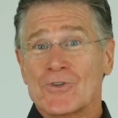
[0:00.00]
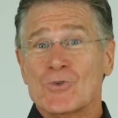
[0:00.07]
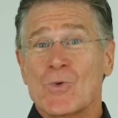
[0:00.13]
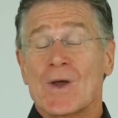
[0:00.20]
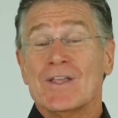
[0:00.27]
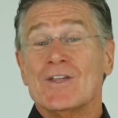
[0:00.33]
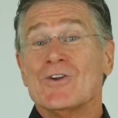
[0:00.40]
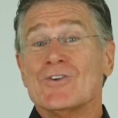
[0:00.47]
for
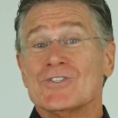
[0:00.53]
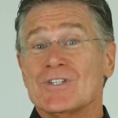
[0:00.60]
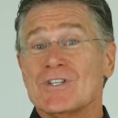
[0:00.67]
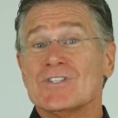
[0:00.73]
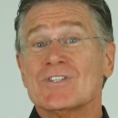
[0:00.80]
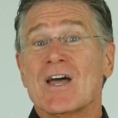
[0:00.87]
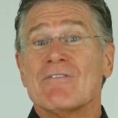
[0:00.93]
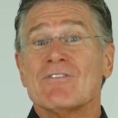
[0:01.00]
20 years and
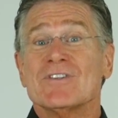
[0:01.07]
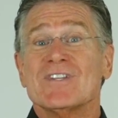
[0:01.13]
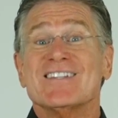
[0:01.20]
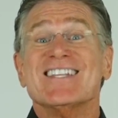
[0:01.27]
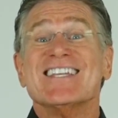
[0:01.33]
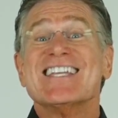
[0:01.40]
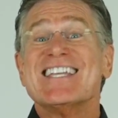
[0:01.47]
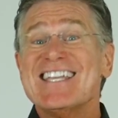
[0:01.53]
discovered
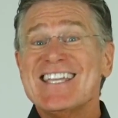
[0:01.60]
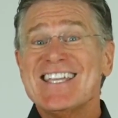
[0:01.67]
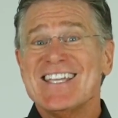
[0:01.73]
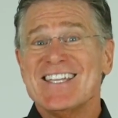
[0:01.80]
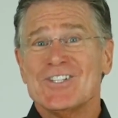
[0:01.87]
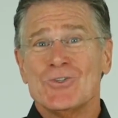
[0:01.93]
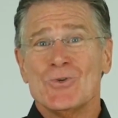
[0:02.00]
that the key